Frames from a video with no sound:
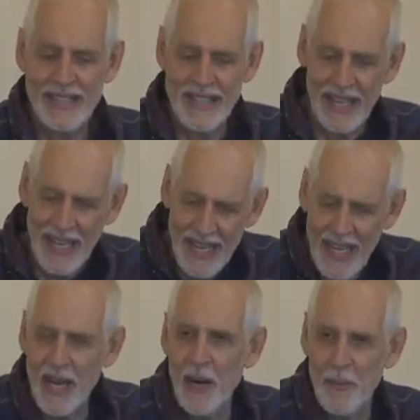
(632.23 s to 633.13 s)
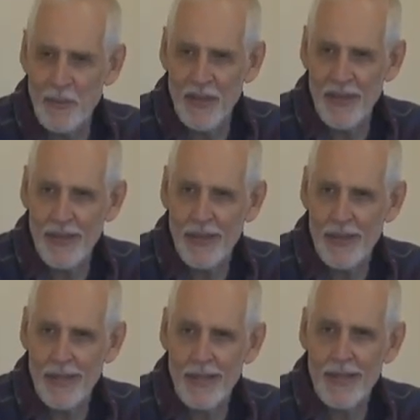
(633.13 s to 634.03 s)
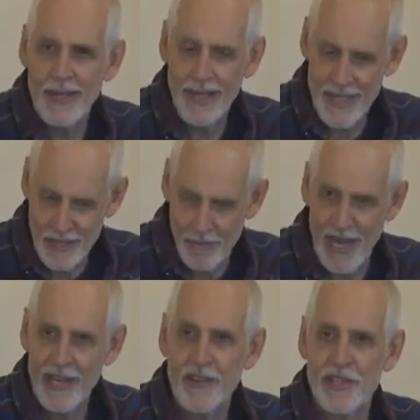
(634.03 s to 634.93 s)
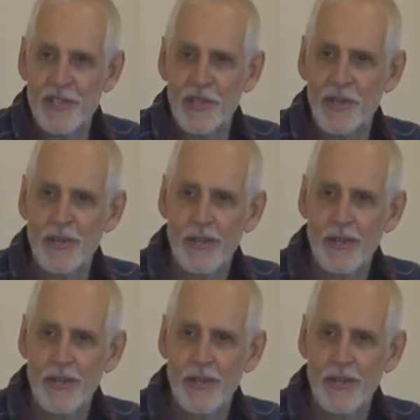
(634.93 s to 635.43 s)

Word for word: to him is a minor issue.